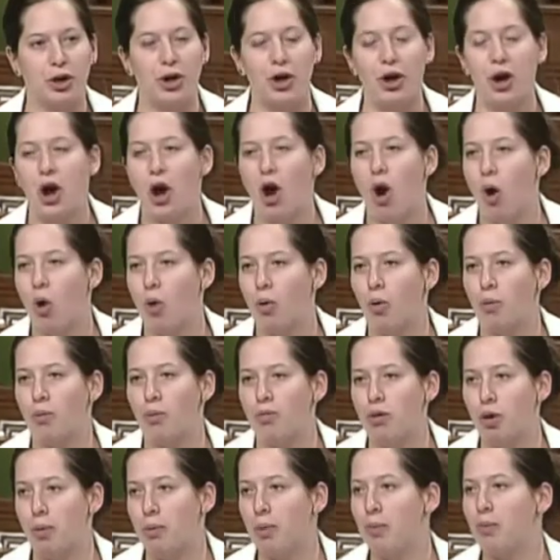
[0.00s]
for everyone's
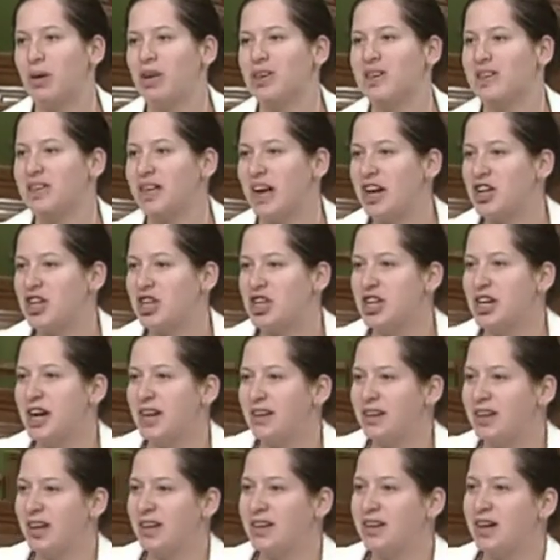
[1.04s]
safety,
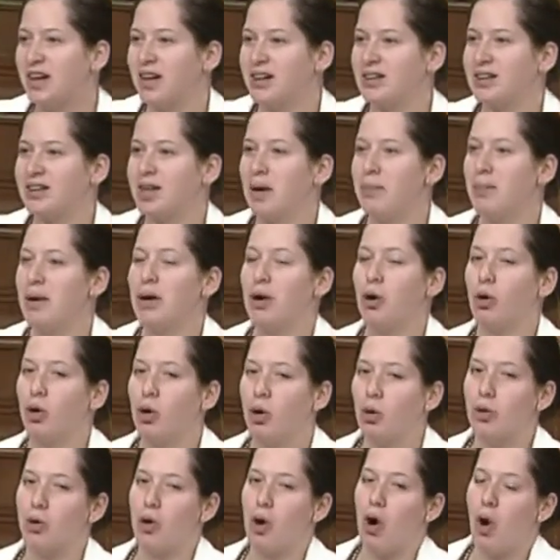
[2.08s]
I think you
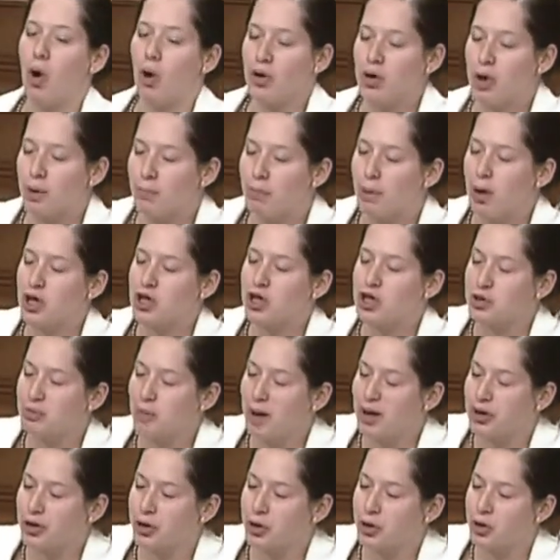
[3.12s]
can't stick your head in the
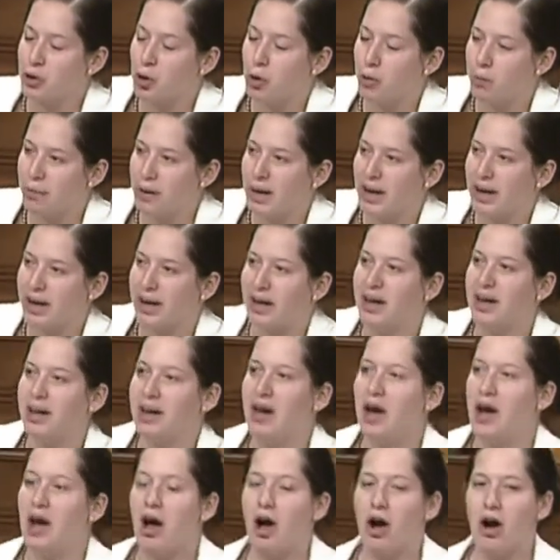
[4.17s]
sand. We have
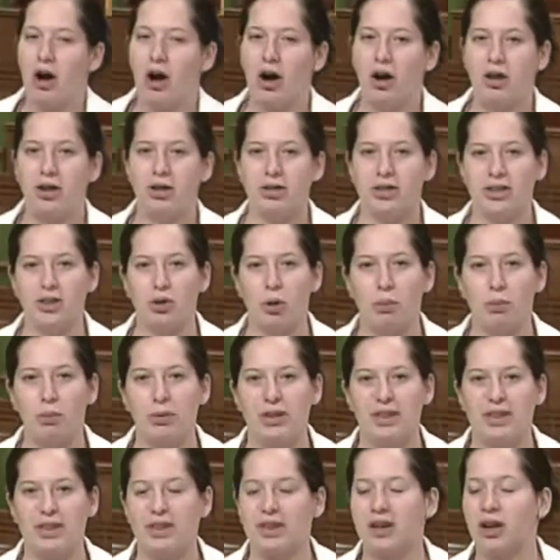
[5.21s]
no choice but to
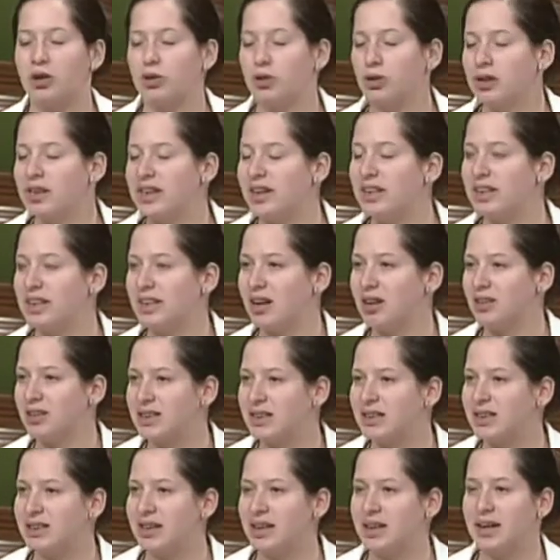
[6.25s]
cooperate
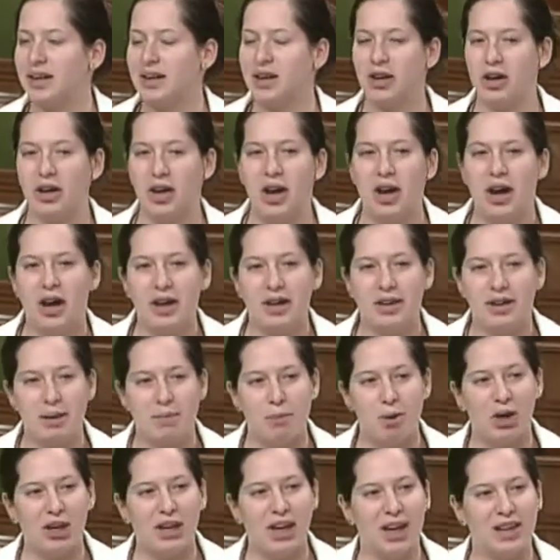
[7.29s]
with
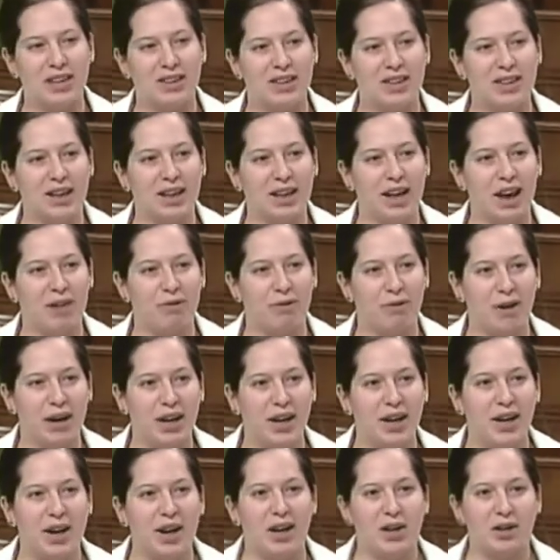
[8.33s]
all
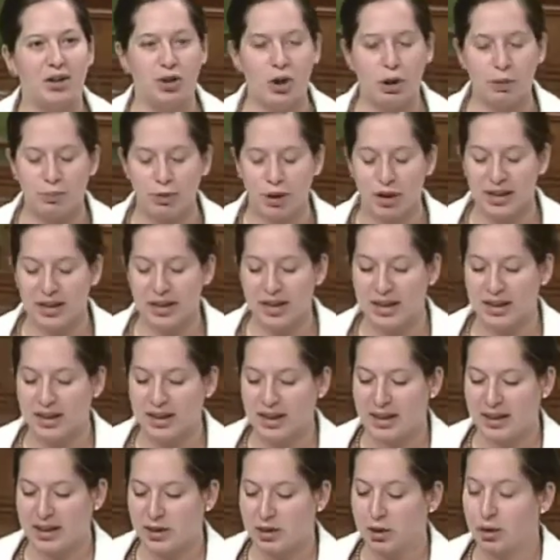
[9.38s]
democratic entities
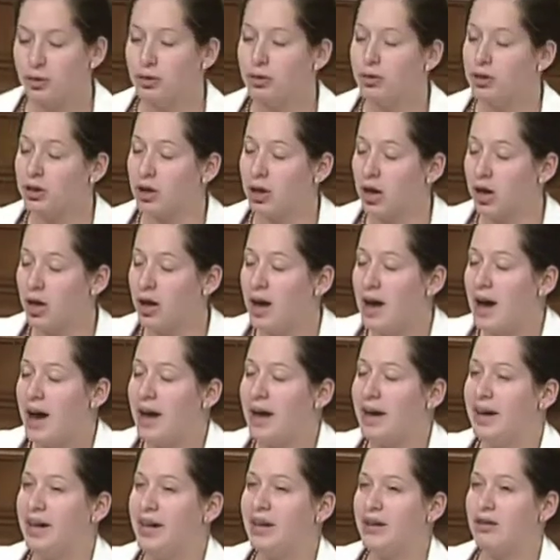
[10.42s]
in order
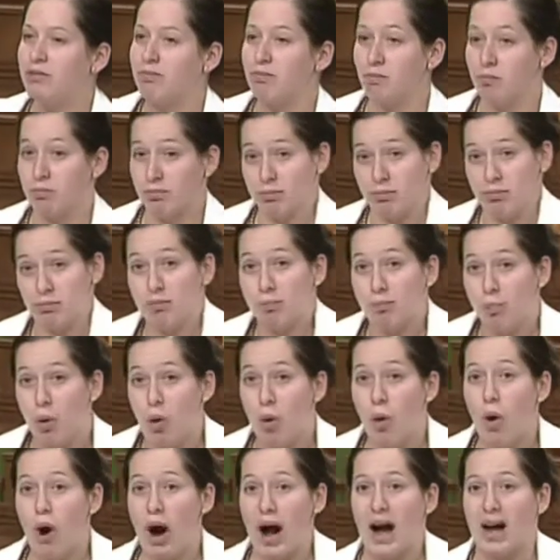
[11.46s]
to see
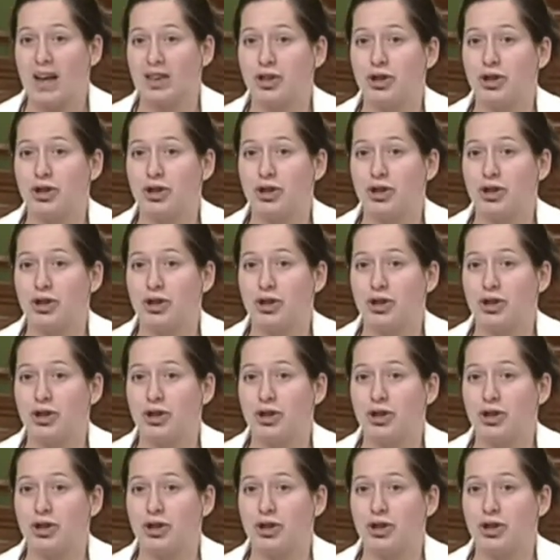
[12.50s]
results